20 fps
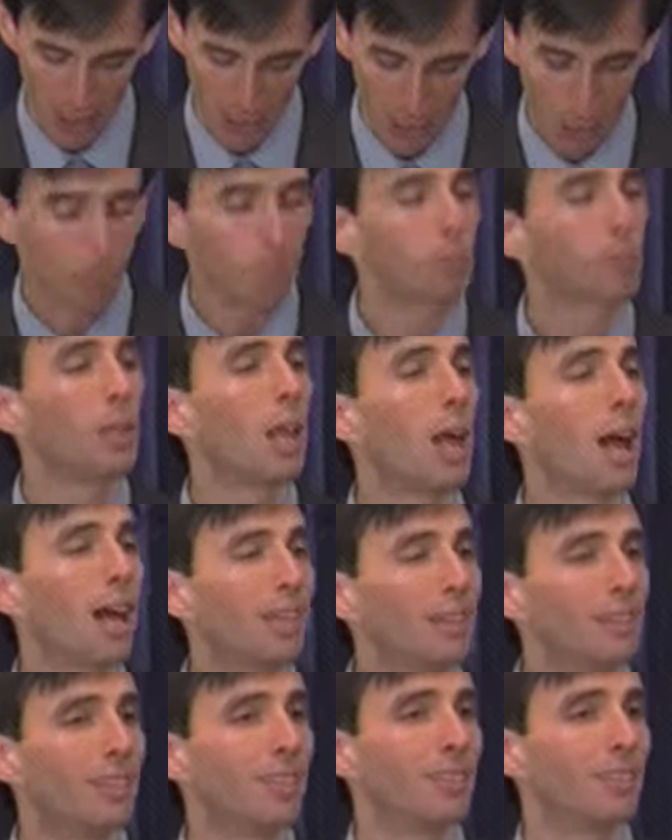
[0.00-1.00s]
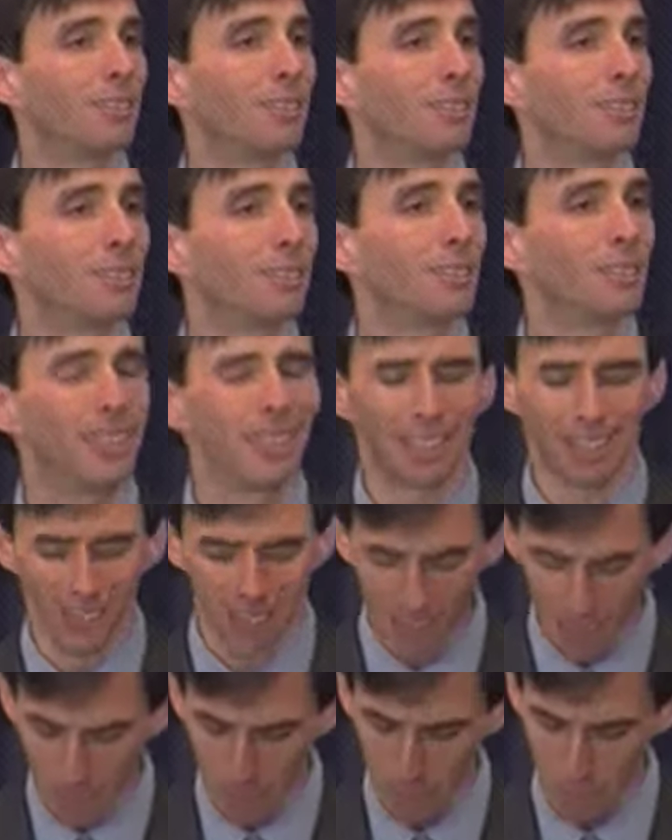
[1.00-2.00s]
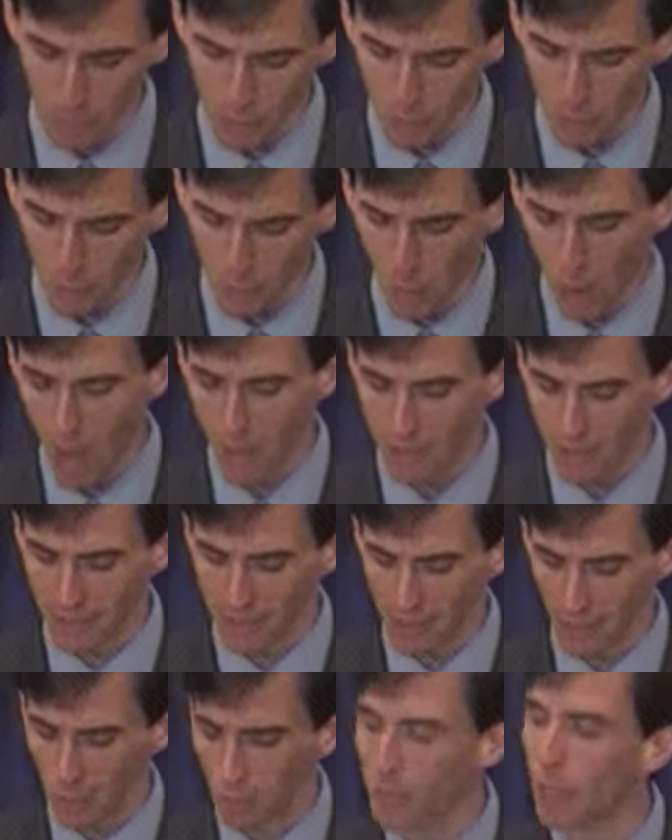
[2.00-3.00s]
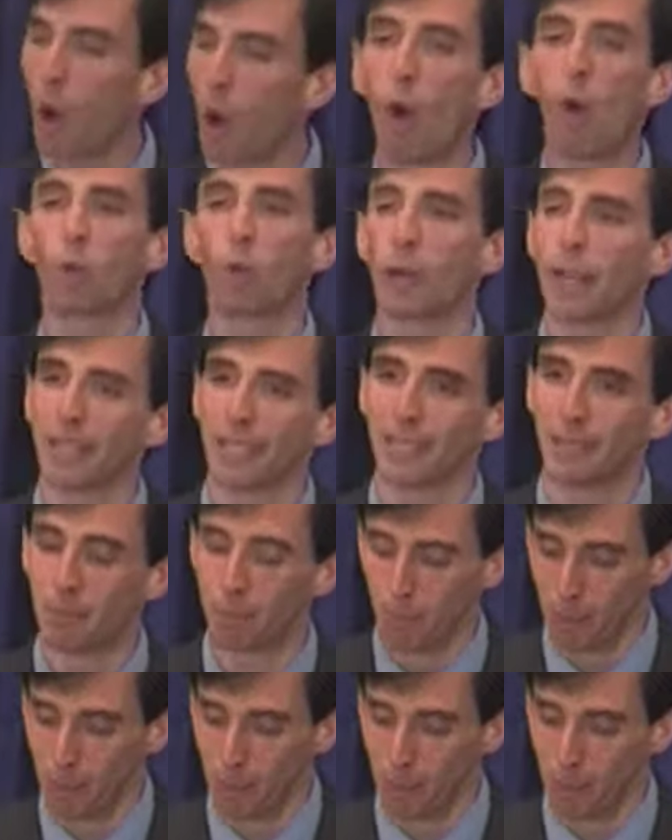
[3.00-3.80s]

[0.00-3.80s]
shouldn't blind us to the exceptional qualities we already